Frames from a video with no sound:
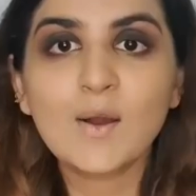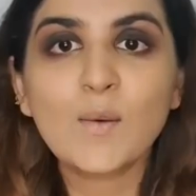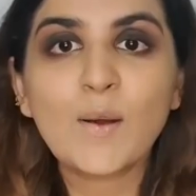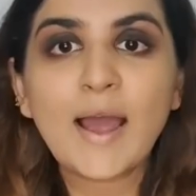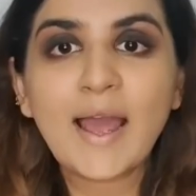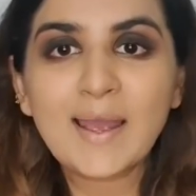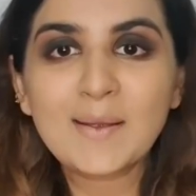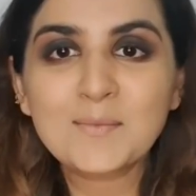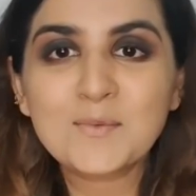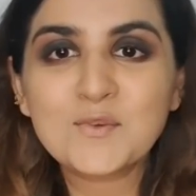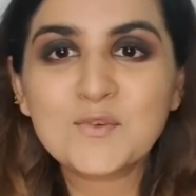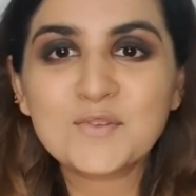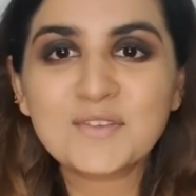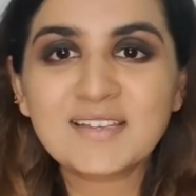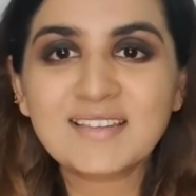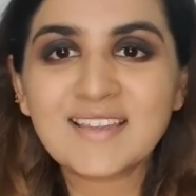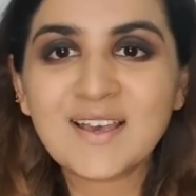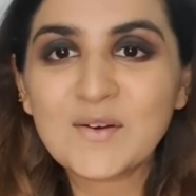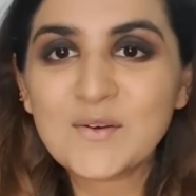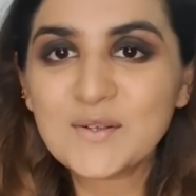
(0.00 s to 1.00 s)
I'm
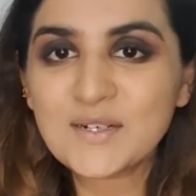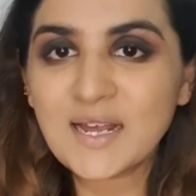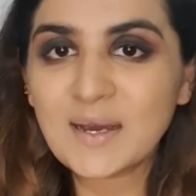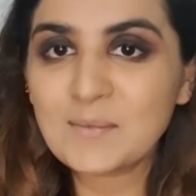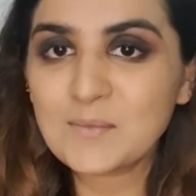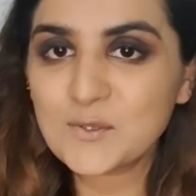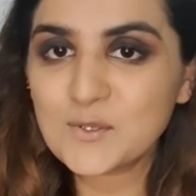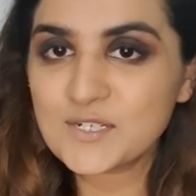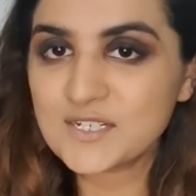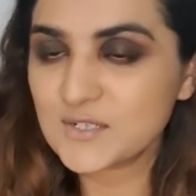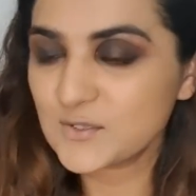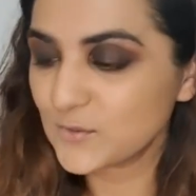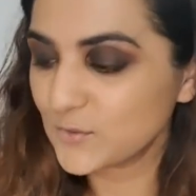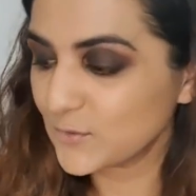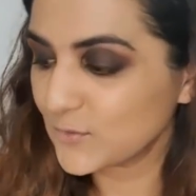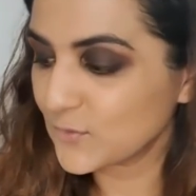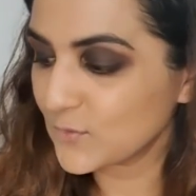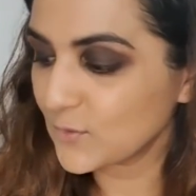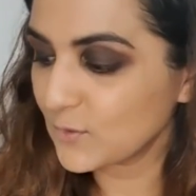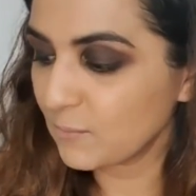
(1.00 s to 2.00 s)
using the Huda Beauty
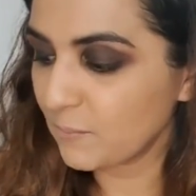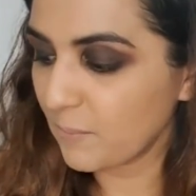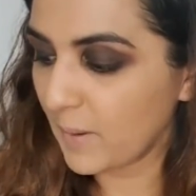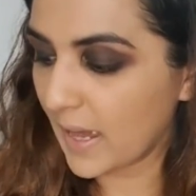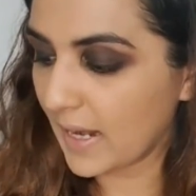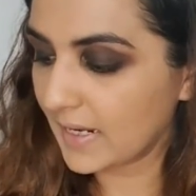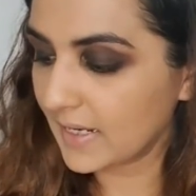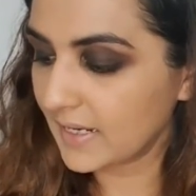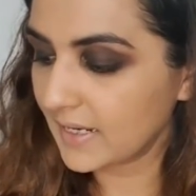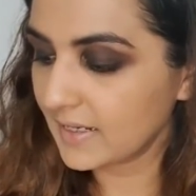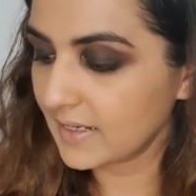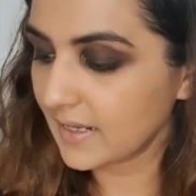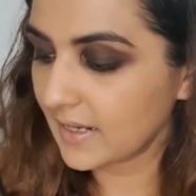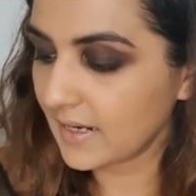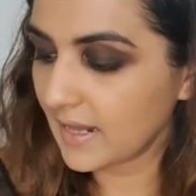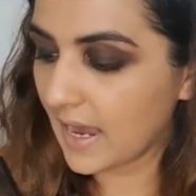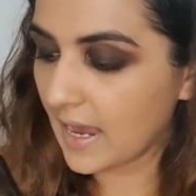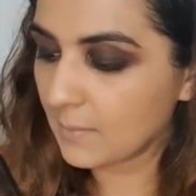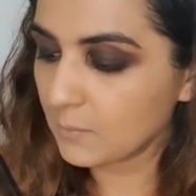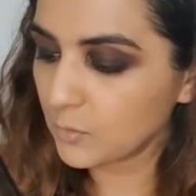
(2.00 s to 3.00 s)
Rose Gold palette
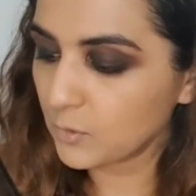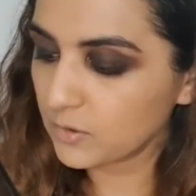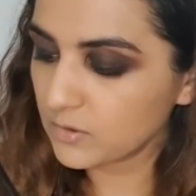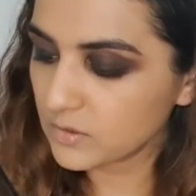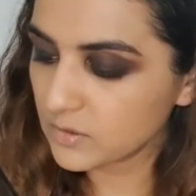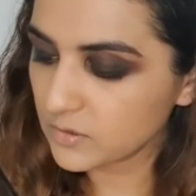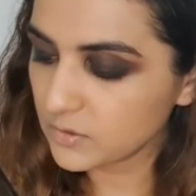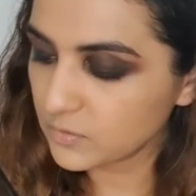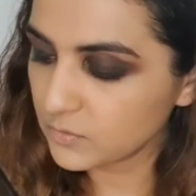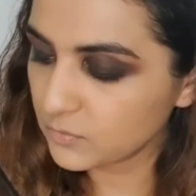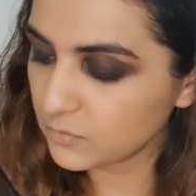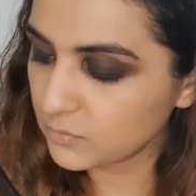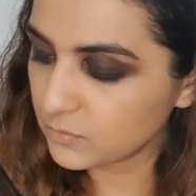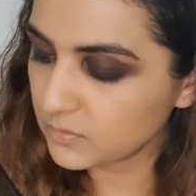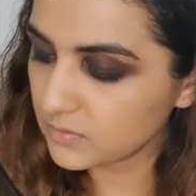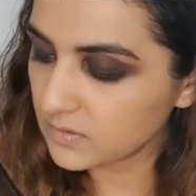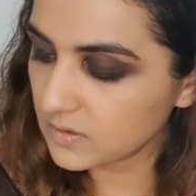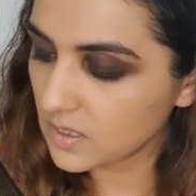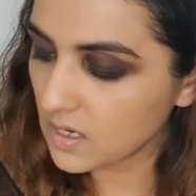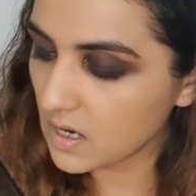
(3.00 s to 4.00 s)
and I'm going to
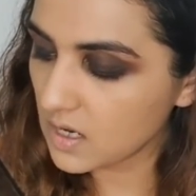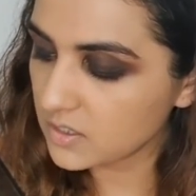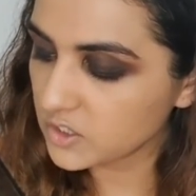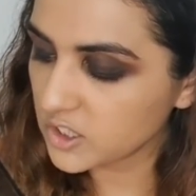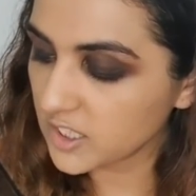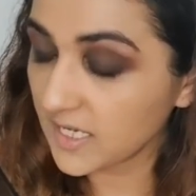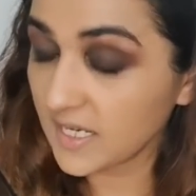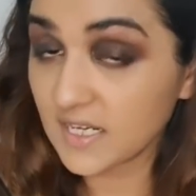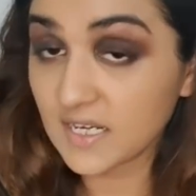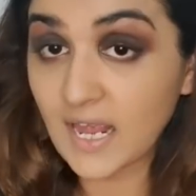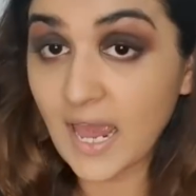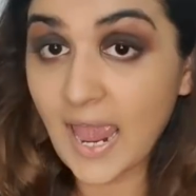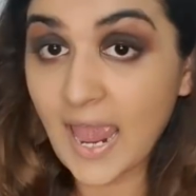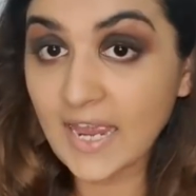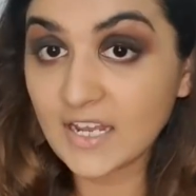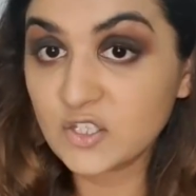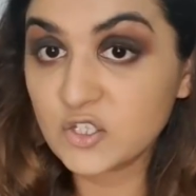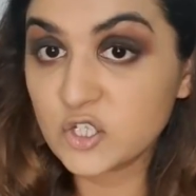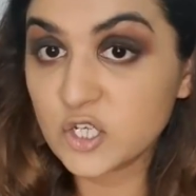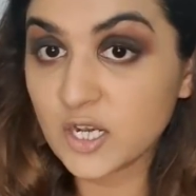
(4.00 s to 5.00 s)
use the shade
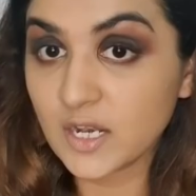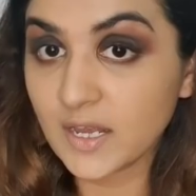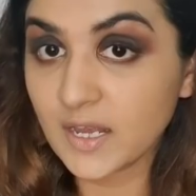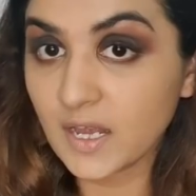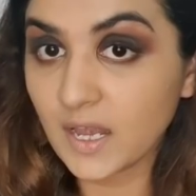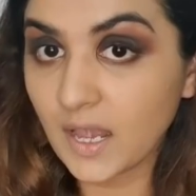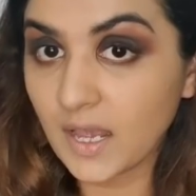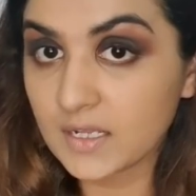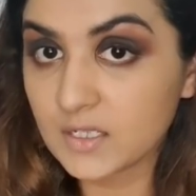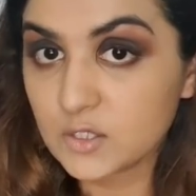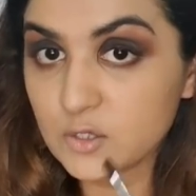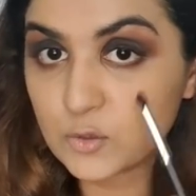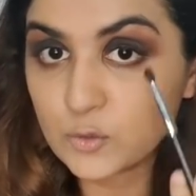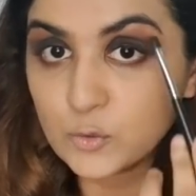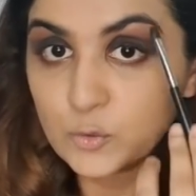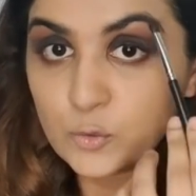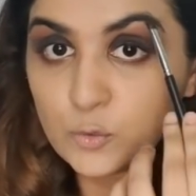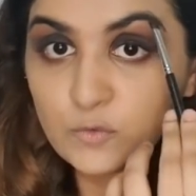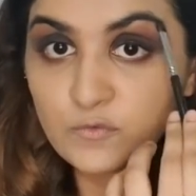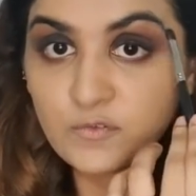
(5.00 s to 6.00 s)
Angelic to
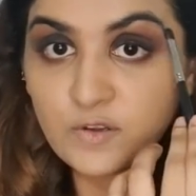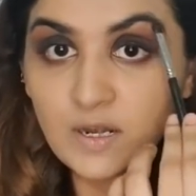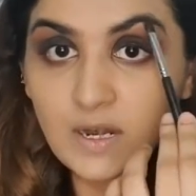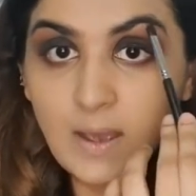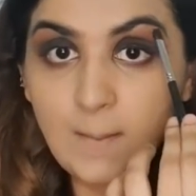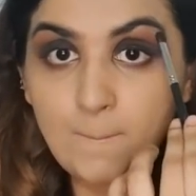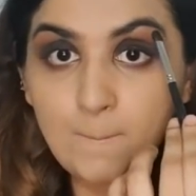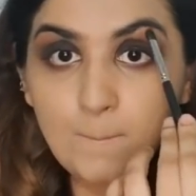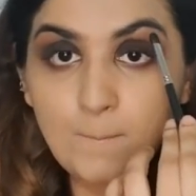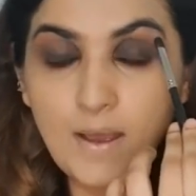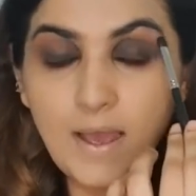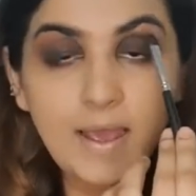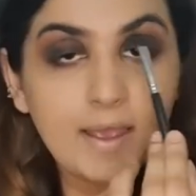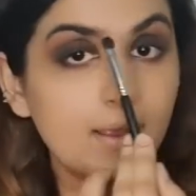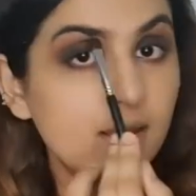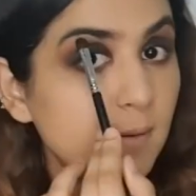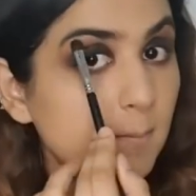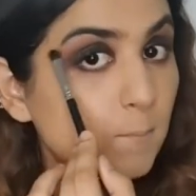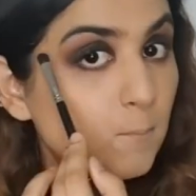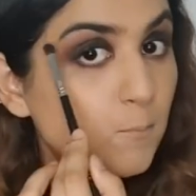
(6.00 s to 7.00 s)
fill up
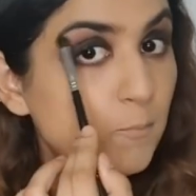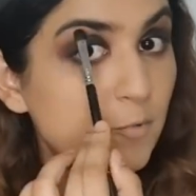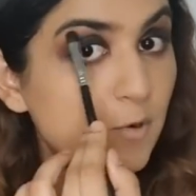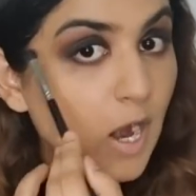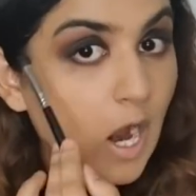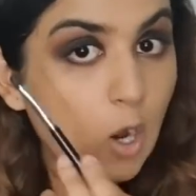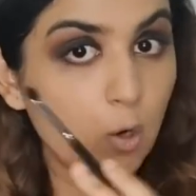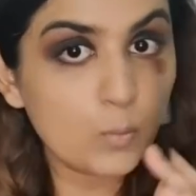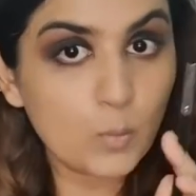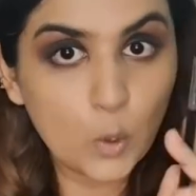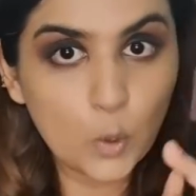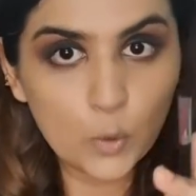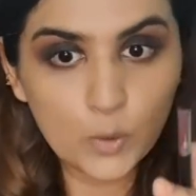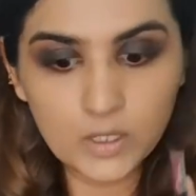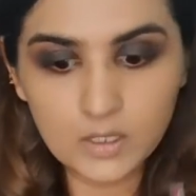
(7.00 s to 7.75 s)
my brow bone.